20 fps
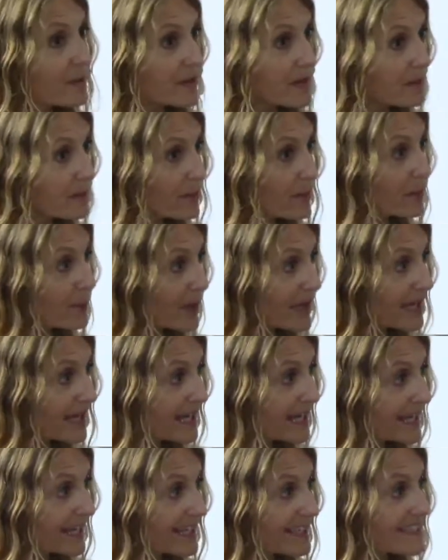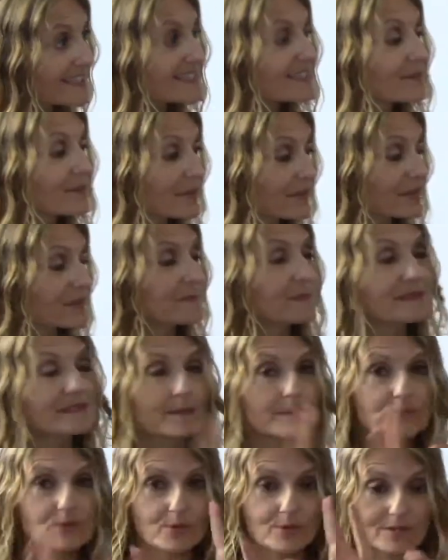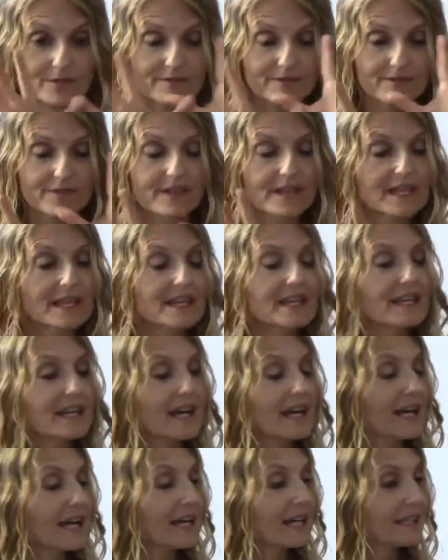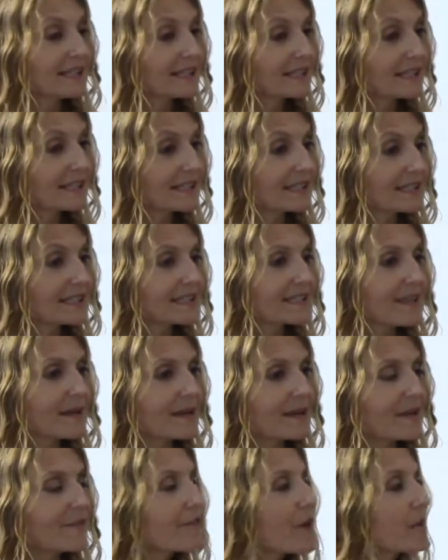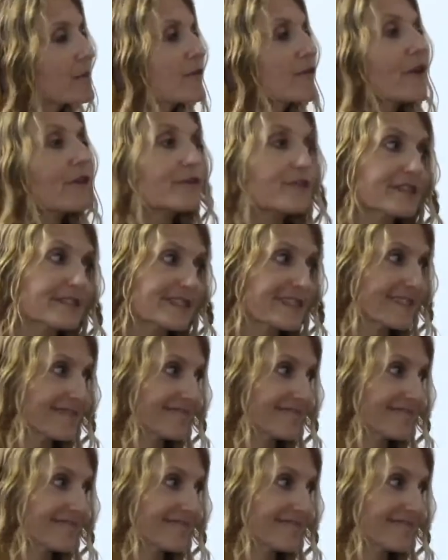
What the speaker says: what Reiki is, so it gives me some sort of a frame of reference.